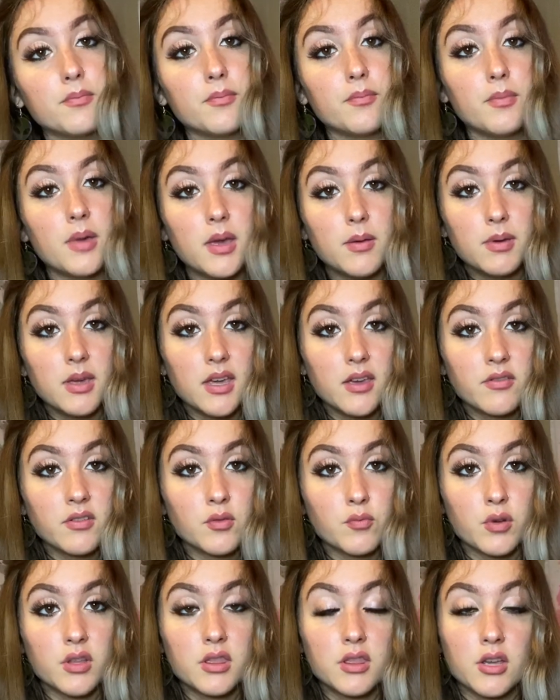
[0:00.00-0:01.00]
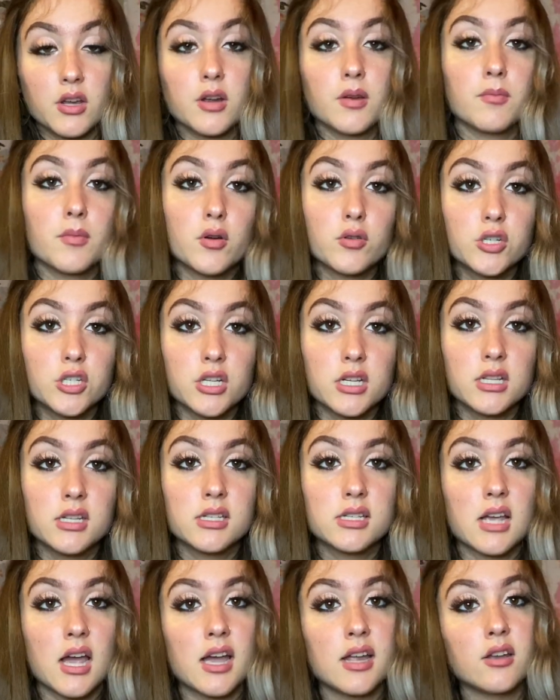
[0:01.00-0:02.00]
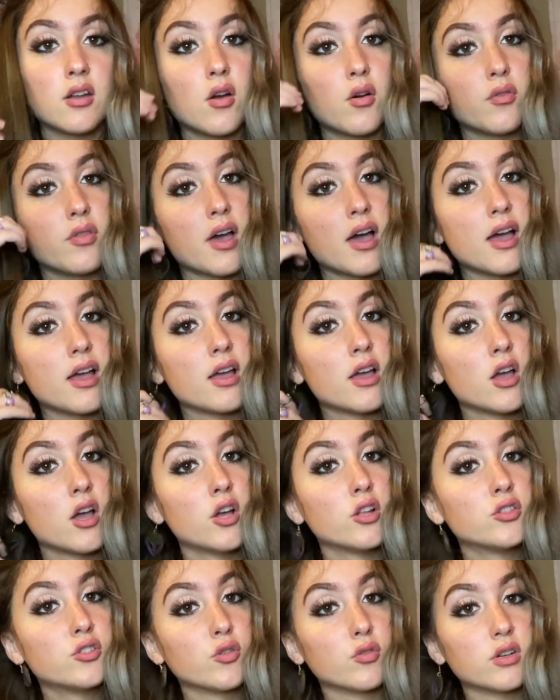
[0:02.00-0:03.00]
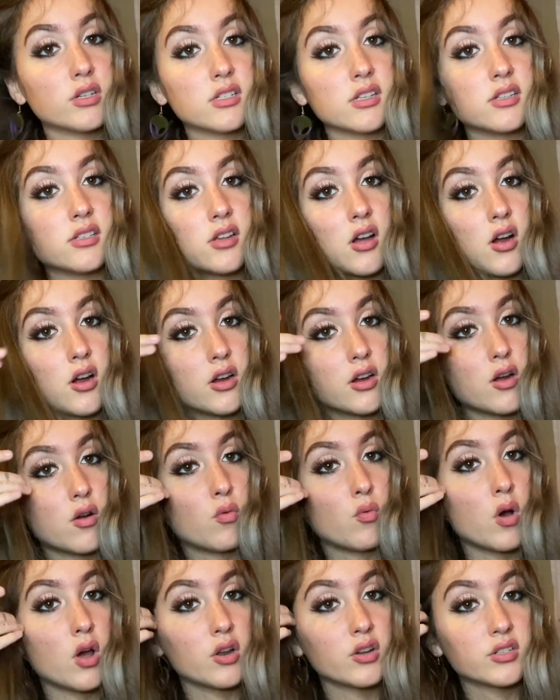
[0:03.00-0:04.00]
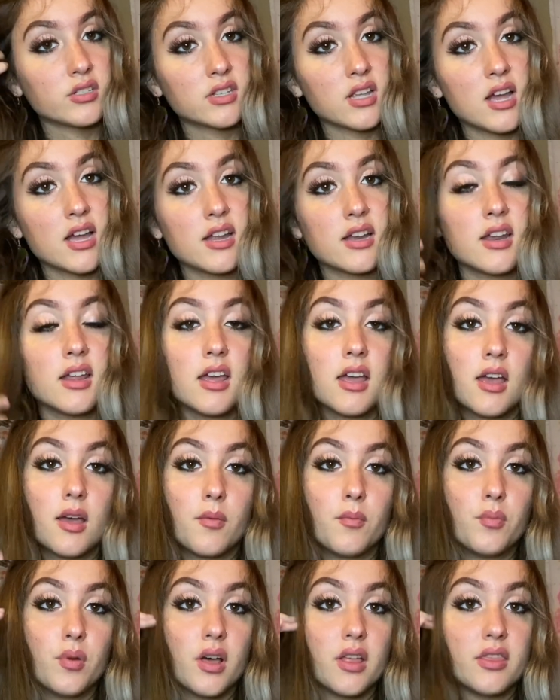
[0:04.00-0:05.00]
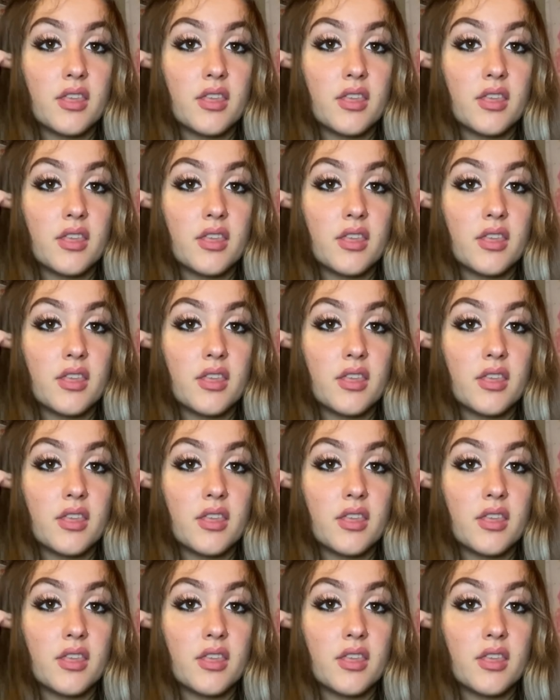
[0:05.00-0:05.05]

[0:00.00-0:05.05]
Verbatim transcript: Maybe even with their emotions. I know that Tauruses aren't a water sign, but